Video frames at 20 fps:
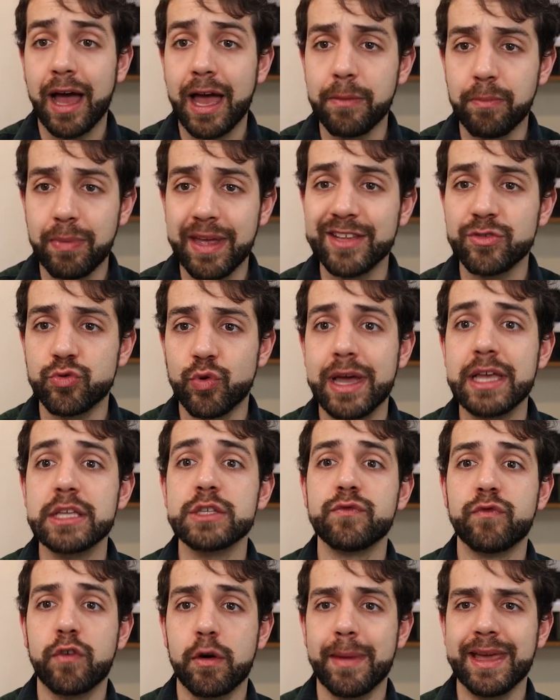I P
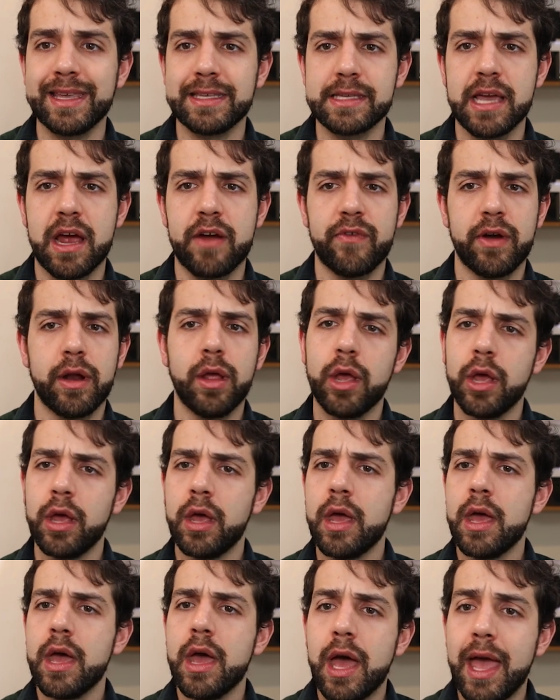address for my server.
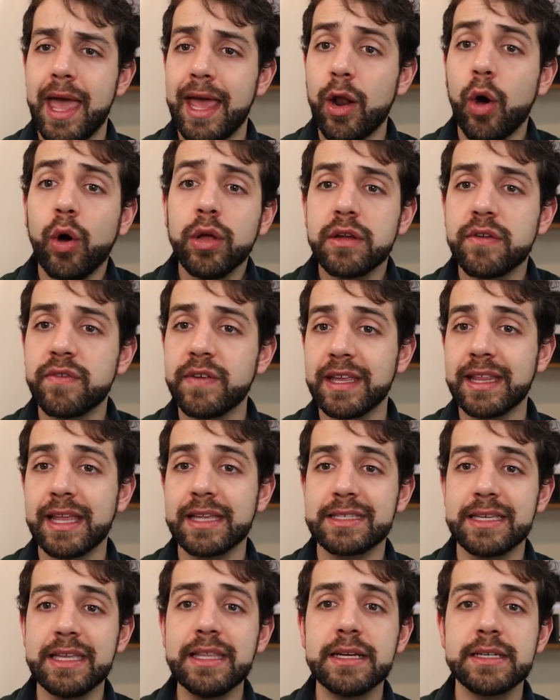And other thing
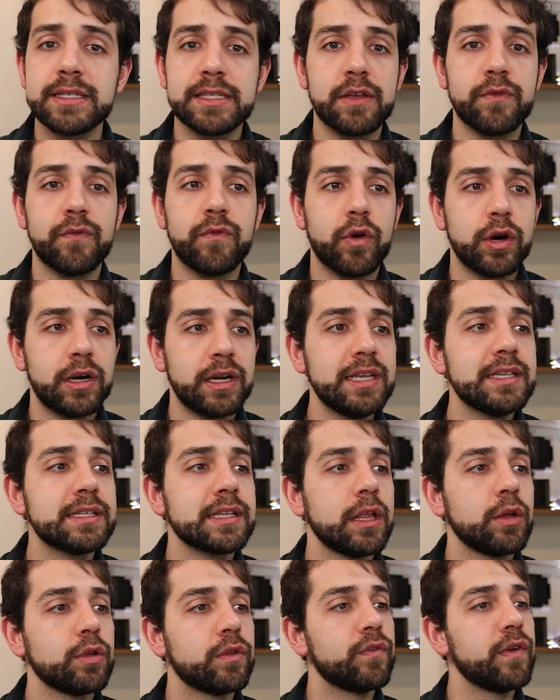that's interesting for this
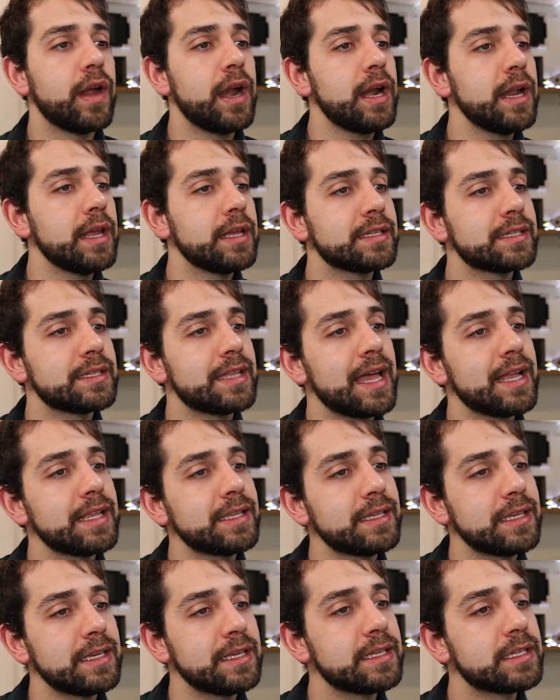Cloudflare is that
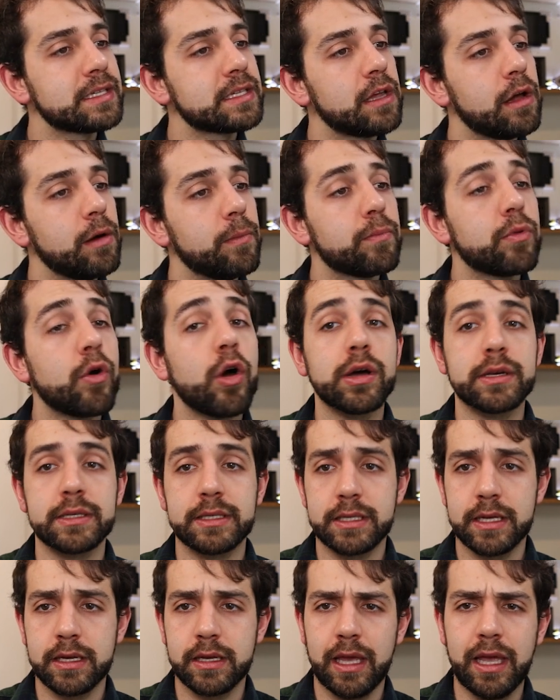it's
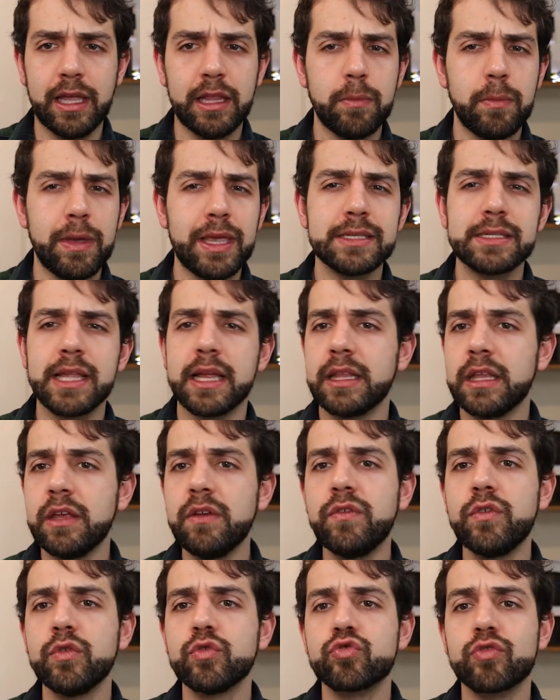proxed. It means that
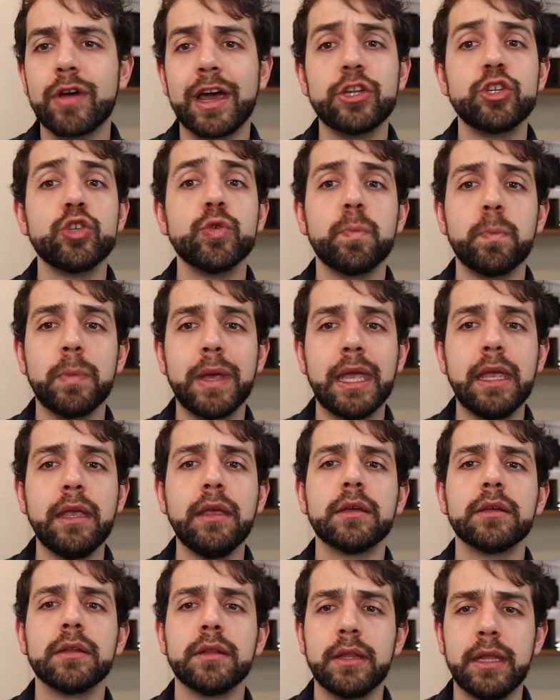if you try to
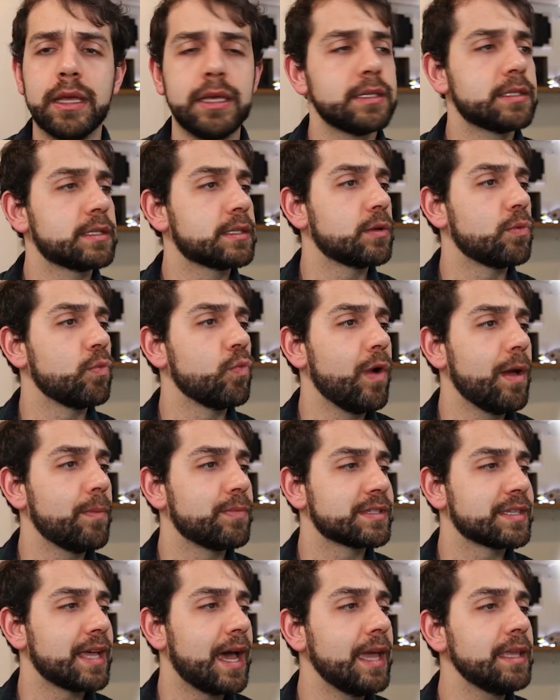ping this
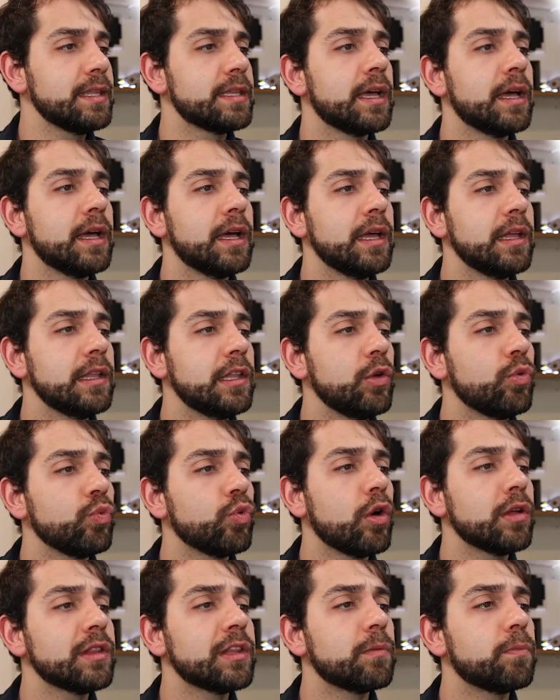website, do
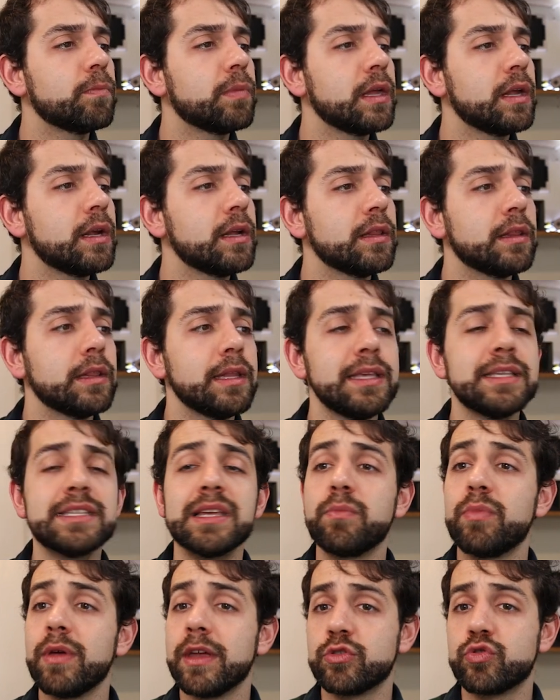not appear this
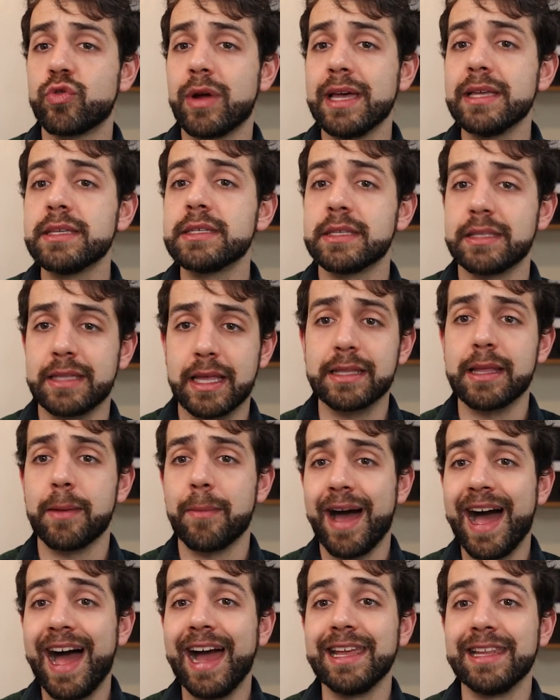I P address that
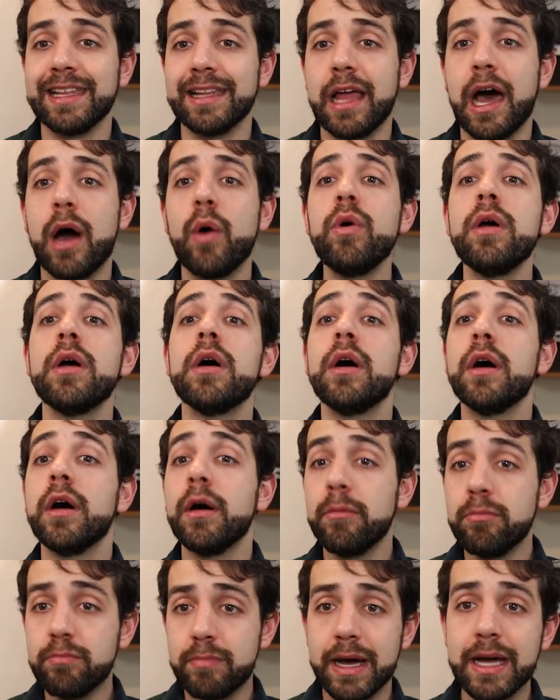I'm hiding now,
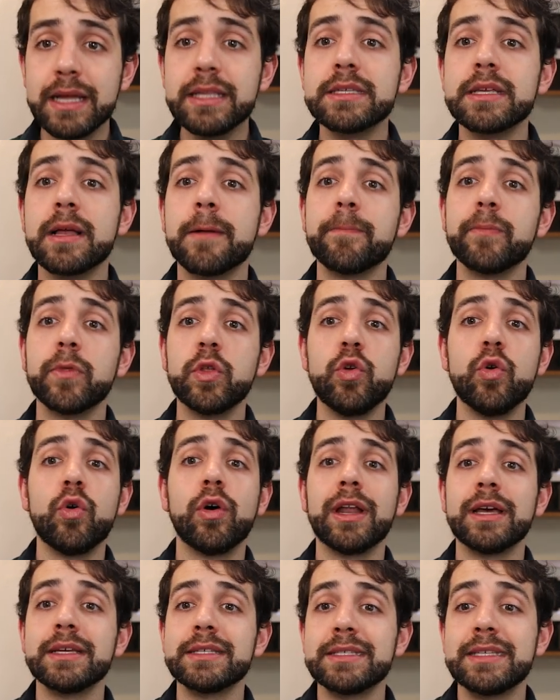but you're
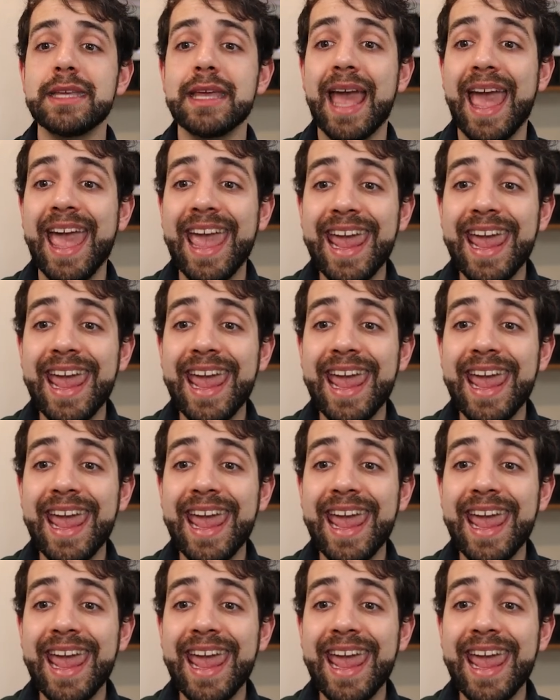gonna see